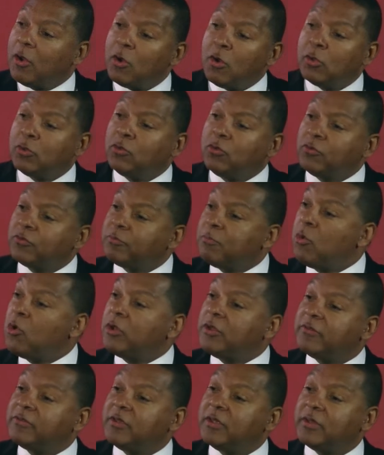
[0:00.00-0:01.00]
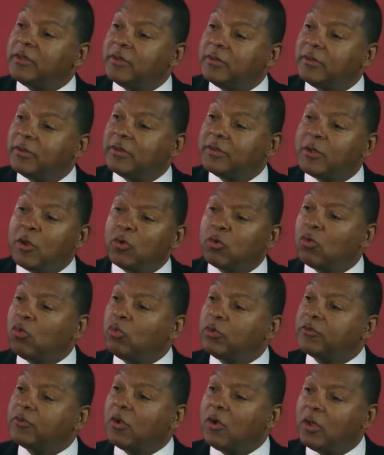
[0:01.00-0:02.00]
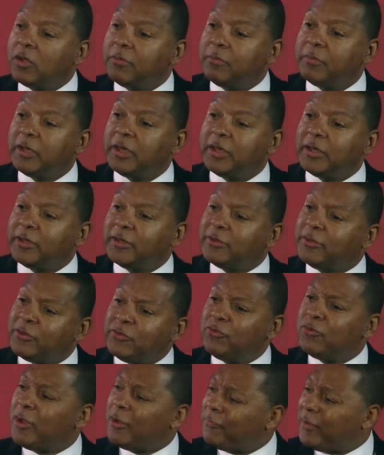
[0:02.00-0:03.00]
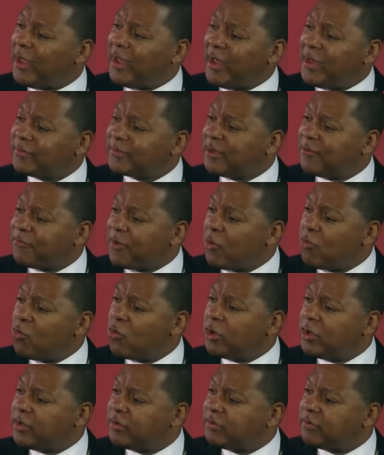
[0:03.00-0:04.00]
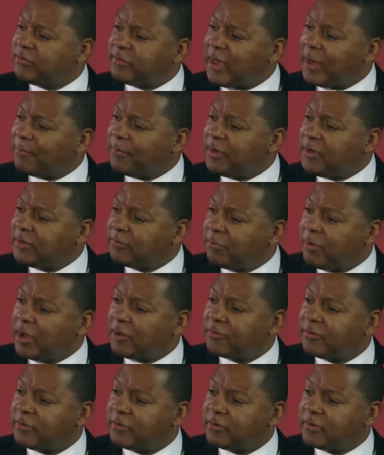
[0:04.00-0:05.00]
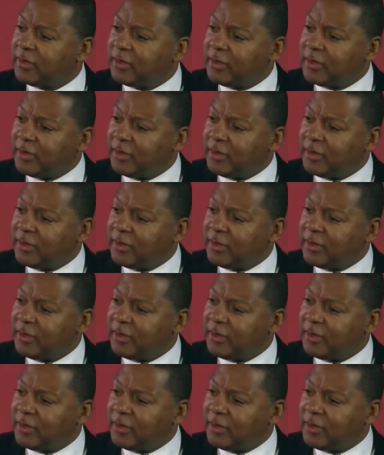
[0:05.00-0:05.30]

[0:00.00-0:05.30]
all those mornings that Naoko was calling me, did you ever ask if I wanted Japanese breakfast?